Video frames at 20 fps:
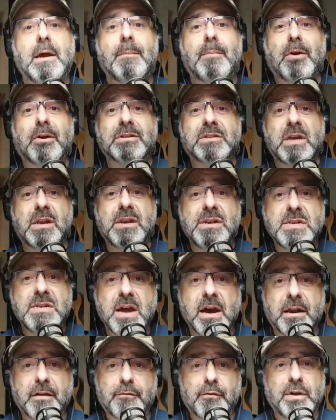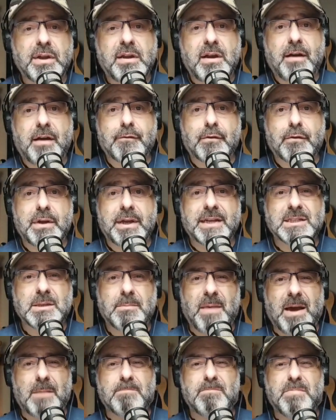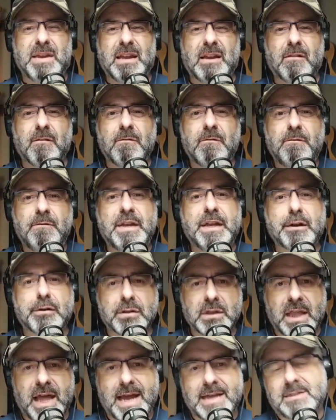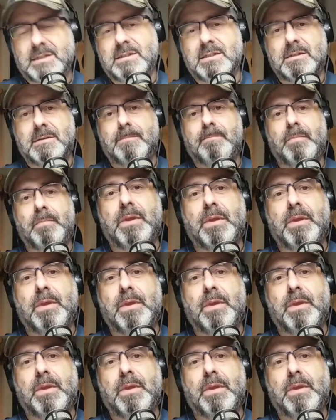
because none of recovery is about being fearless.